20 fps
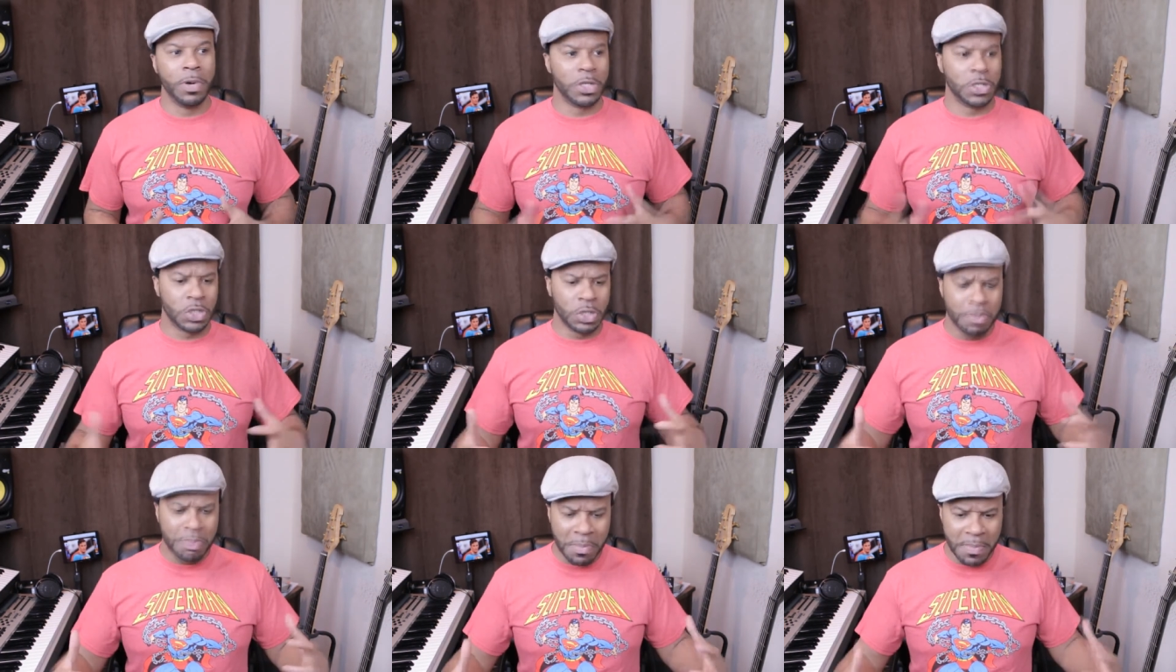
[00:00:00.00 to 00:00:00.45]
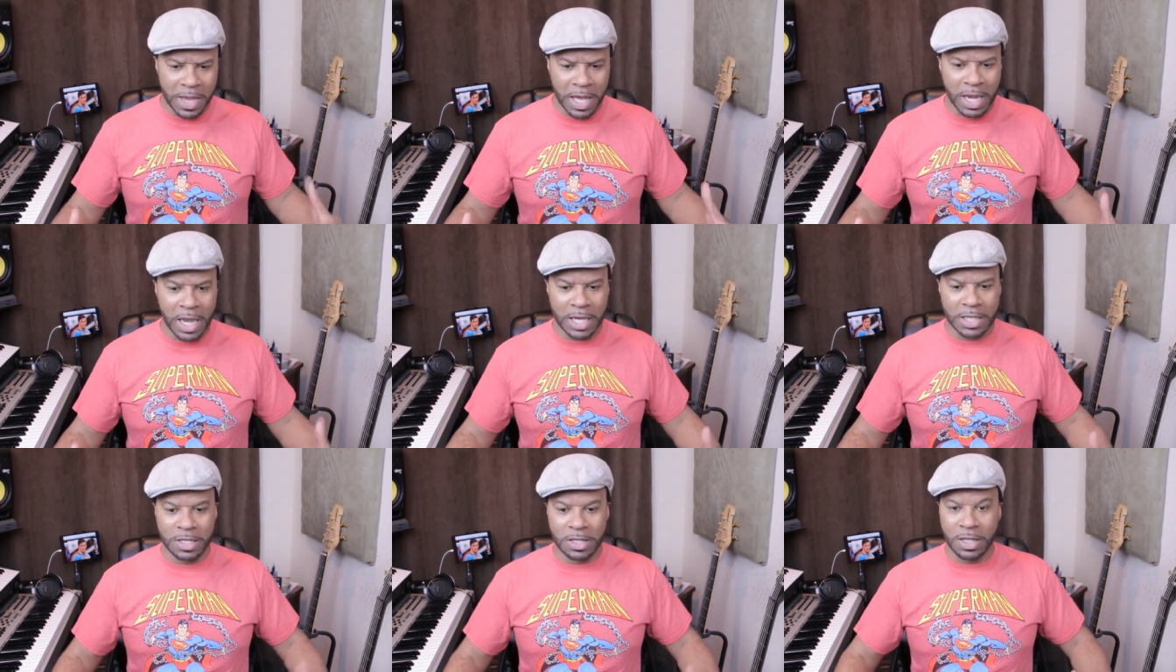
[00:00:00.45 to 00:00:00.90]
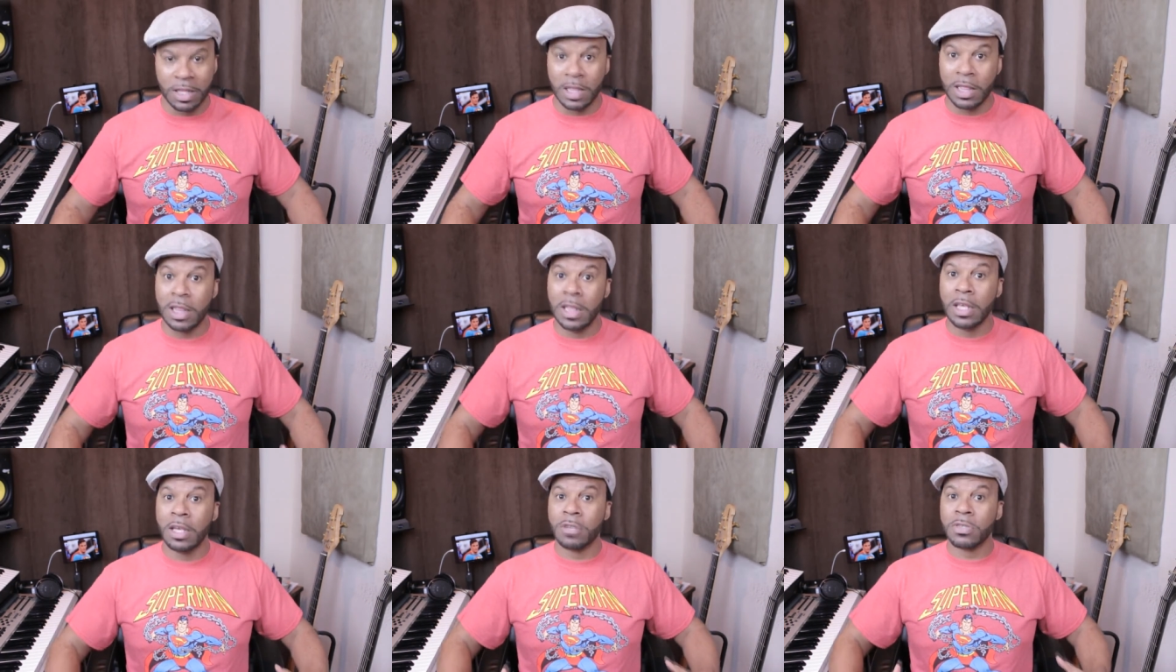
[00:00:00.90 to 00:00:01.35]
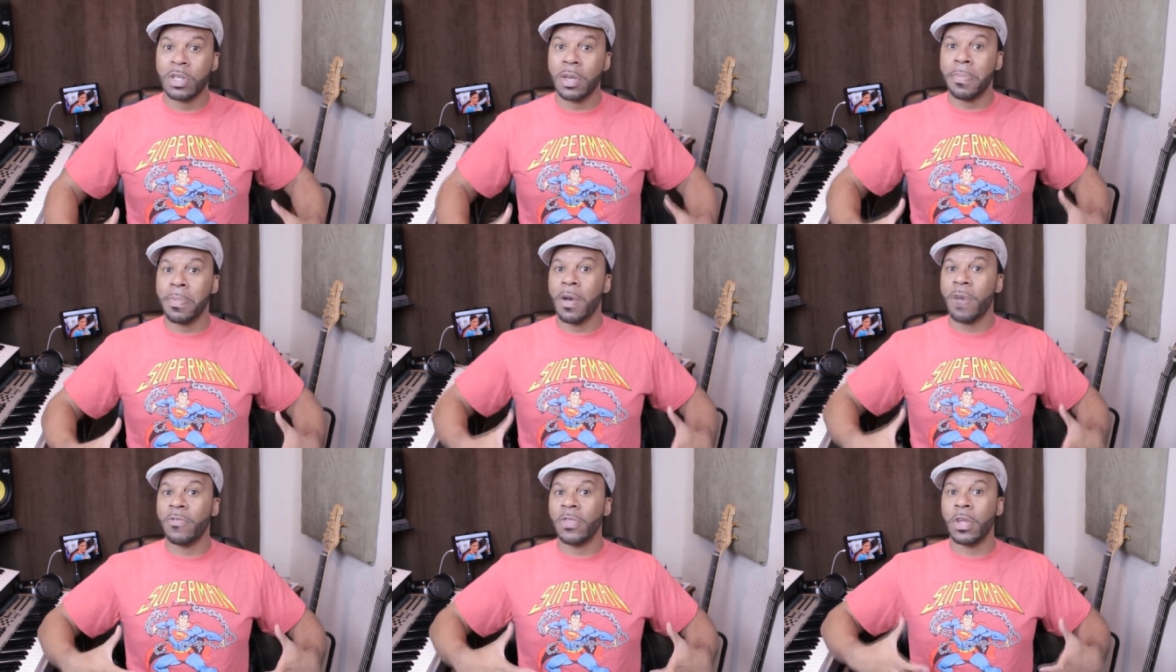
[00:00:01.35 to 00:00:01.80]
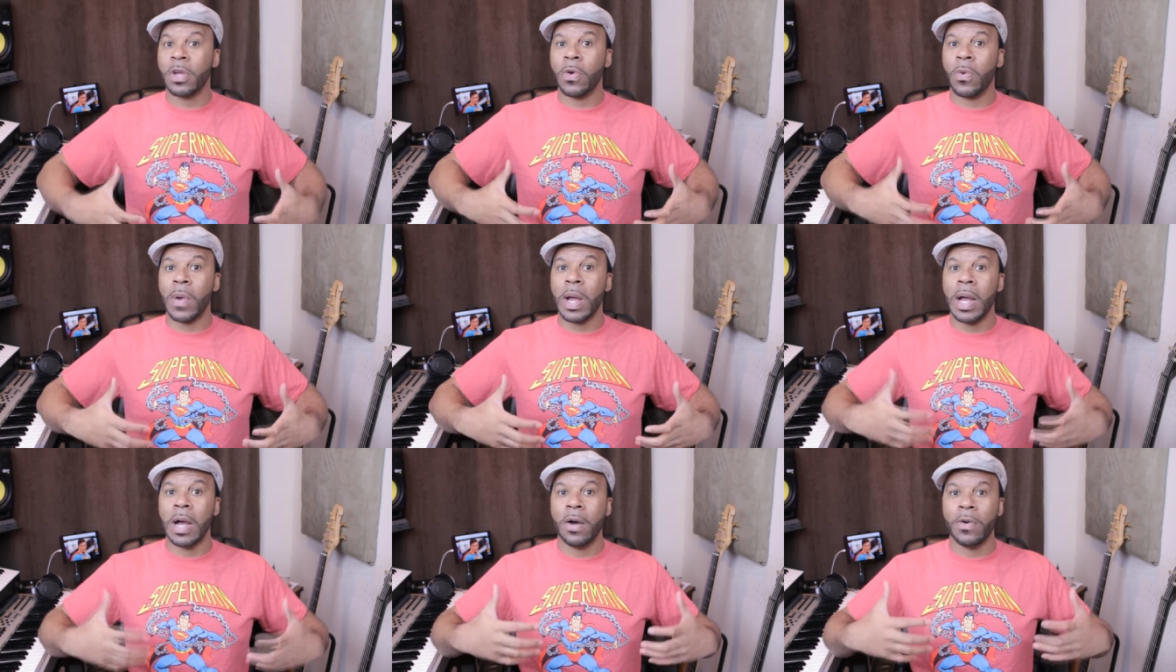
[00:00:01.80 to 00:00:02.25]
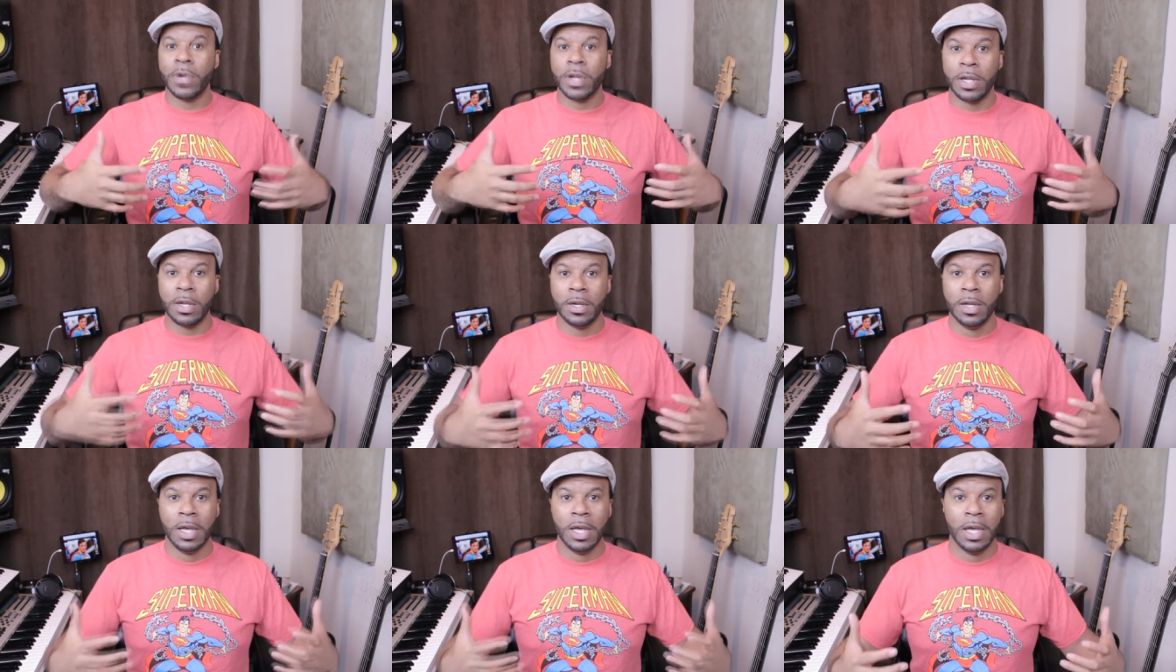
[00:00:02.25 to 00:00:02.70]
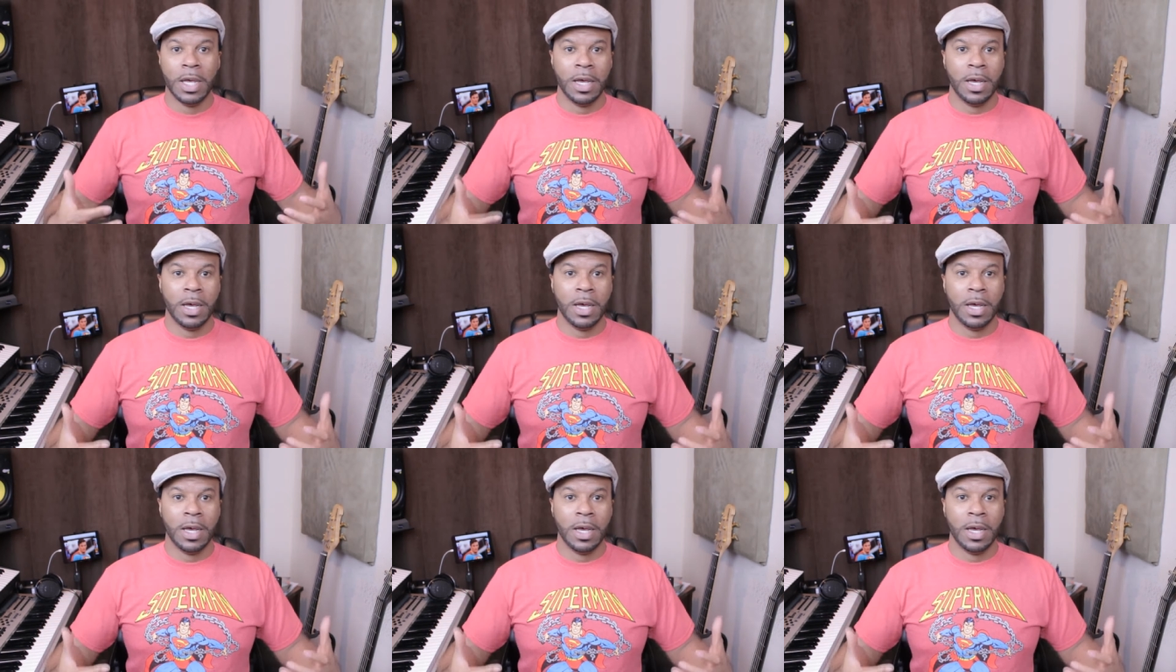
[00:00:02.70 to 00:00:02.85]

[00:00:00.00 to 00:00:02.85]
But Superman actually lifts up off the ground and,